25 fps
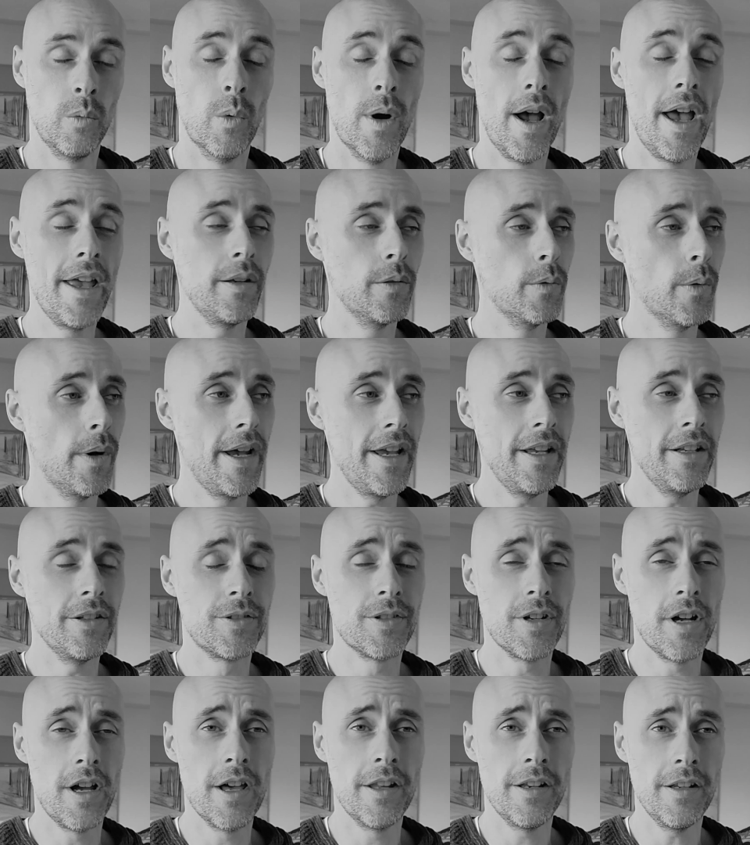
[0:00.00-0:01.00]
wait,
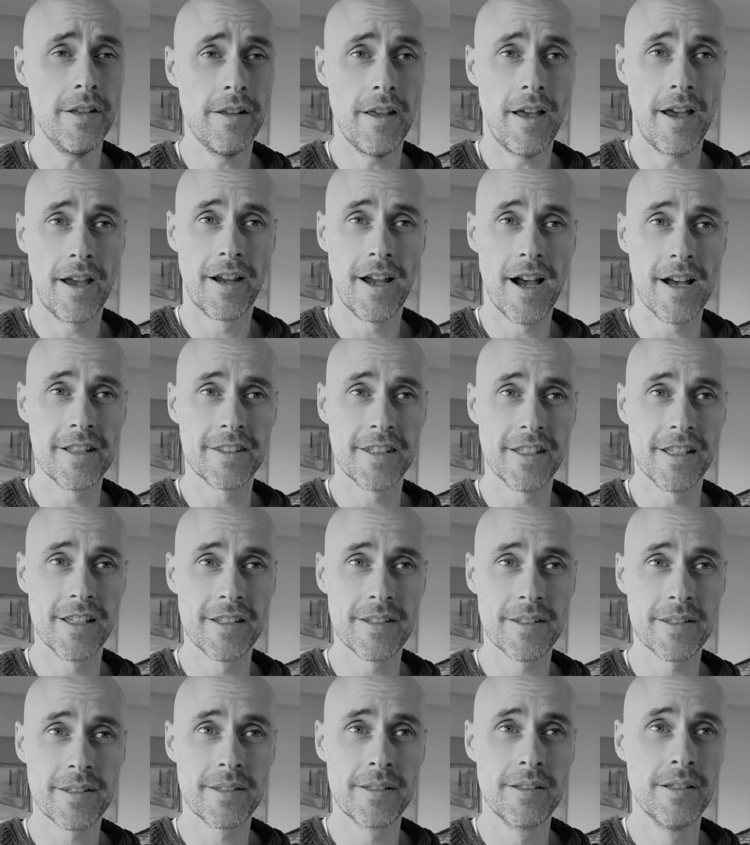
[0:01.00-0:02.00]
wait, John, I got
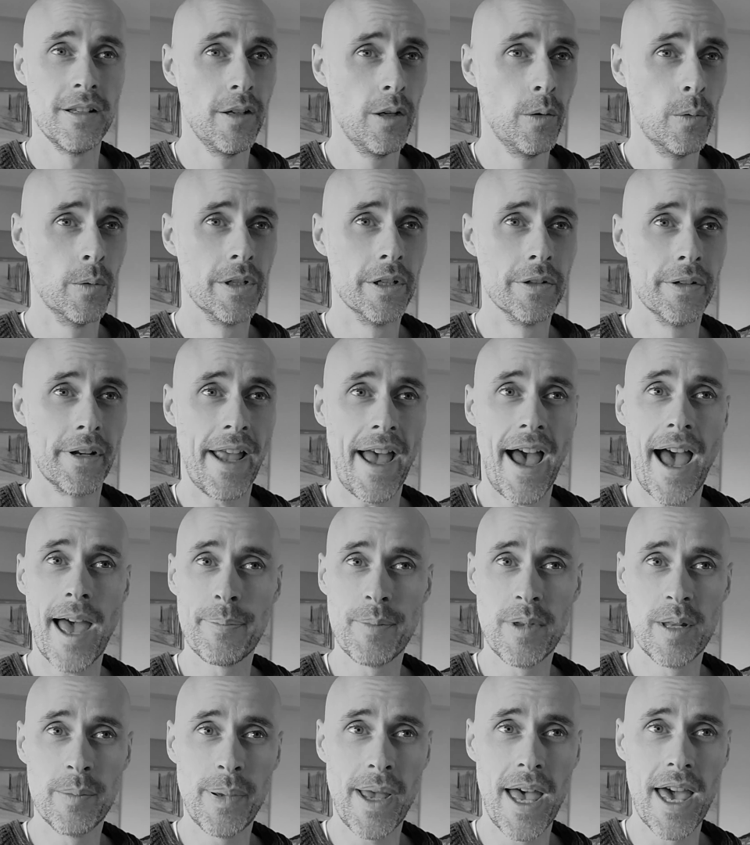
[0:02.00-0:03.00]
this. We're doing
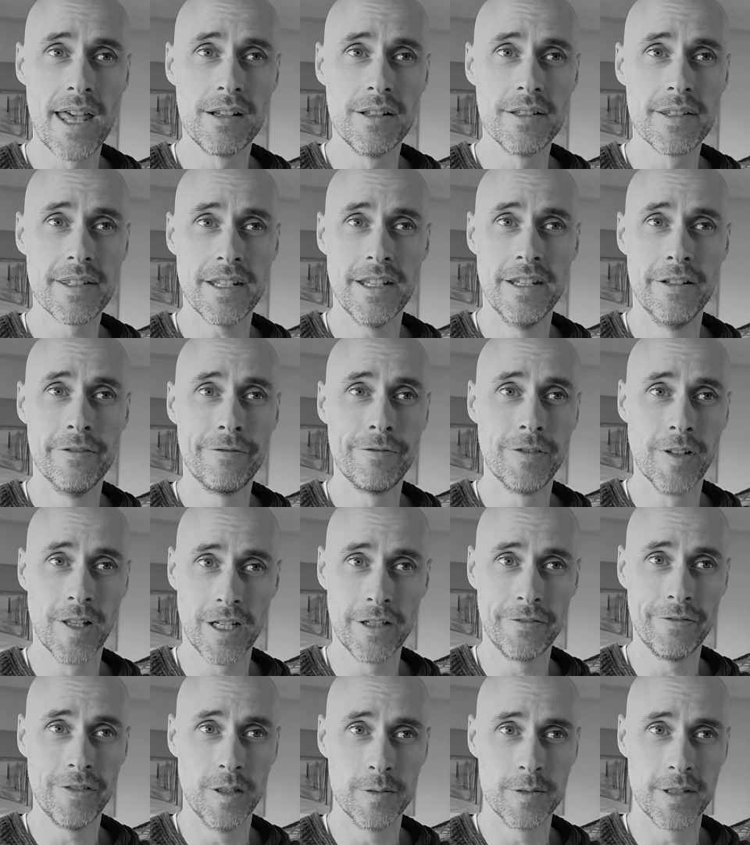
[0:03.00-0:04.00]
admin panels in
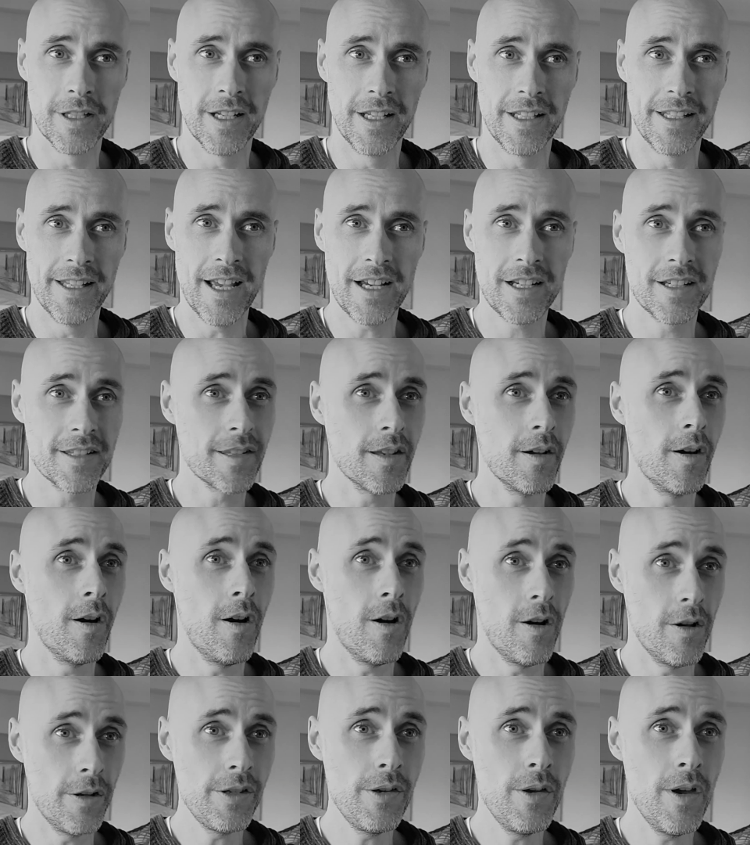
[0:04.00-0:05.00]
Flutterflow today, yeah? Because
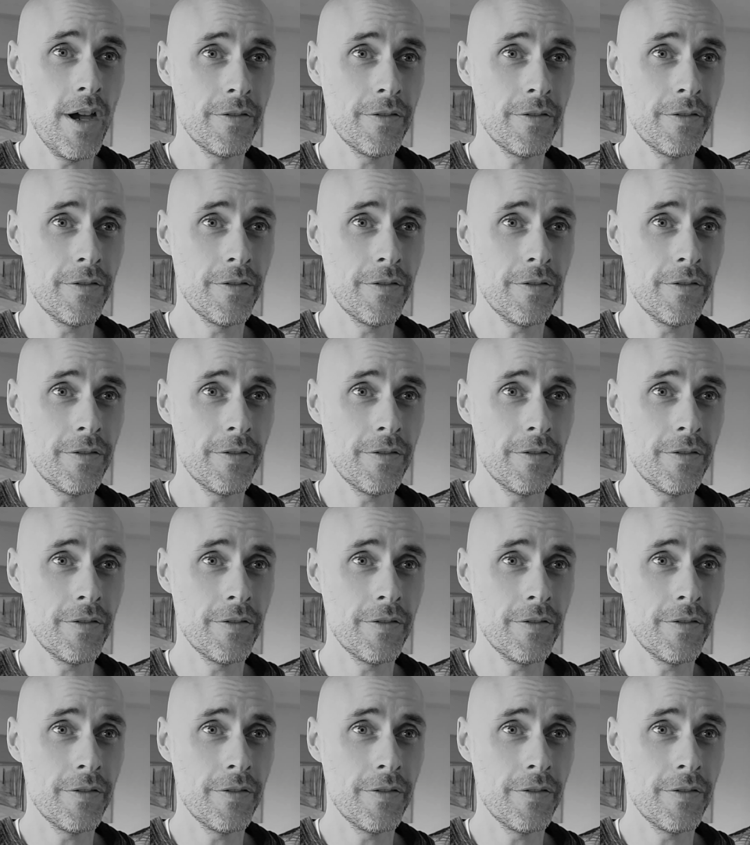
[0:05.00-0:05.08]
all you